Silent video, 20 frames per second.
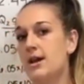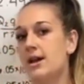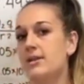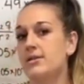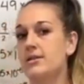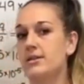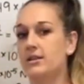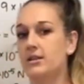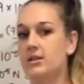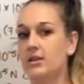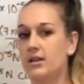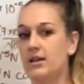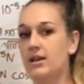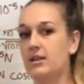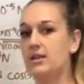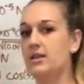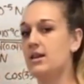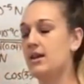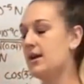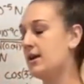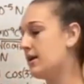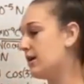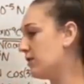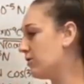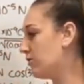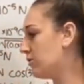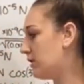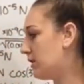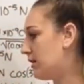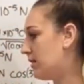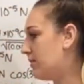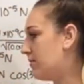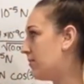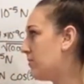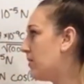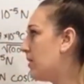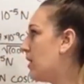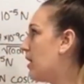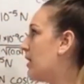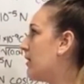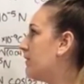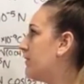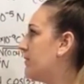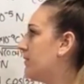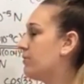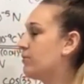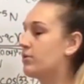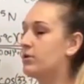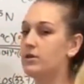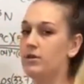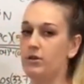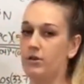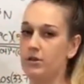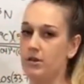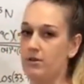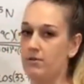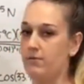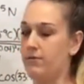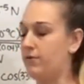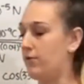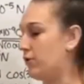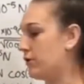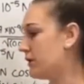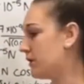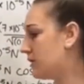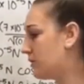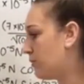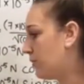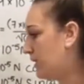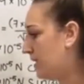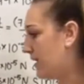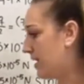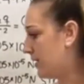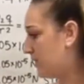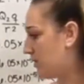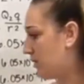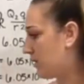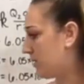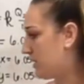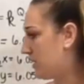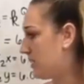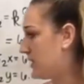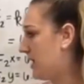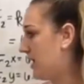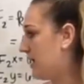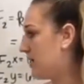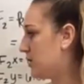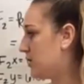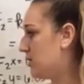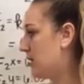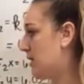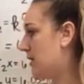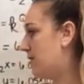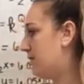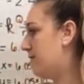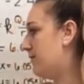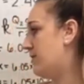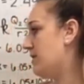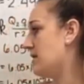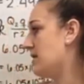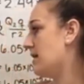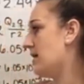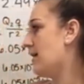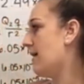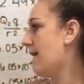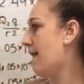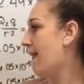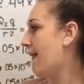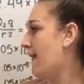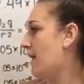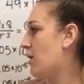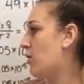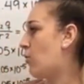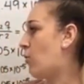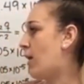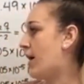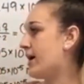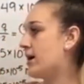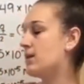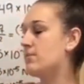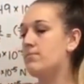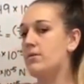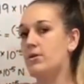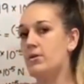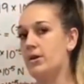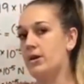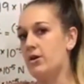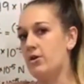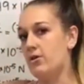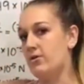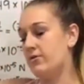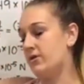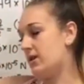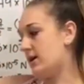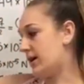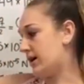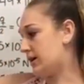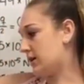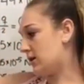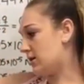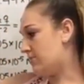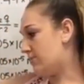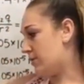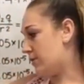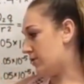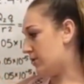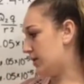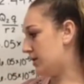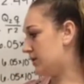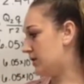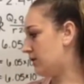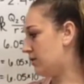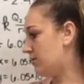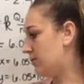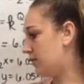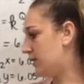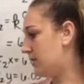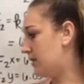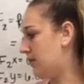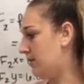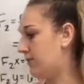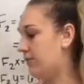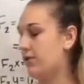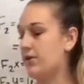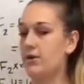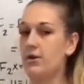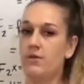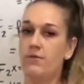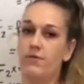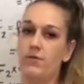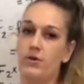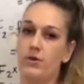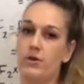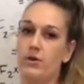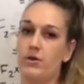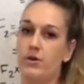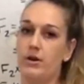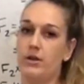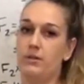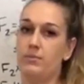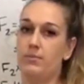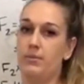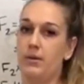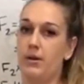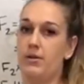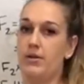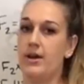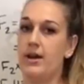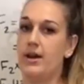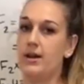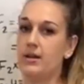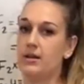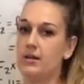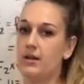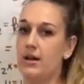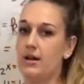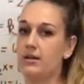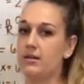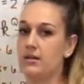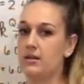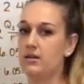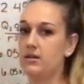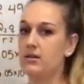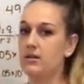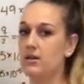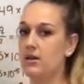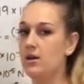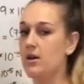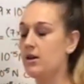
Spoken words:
And then to get the angle of the resultant force, we then took the tangent of the y component over the x component to receive 34 degrees below the x-axis.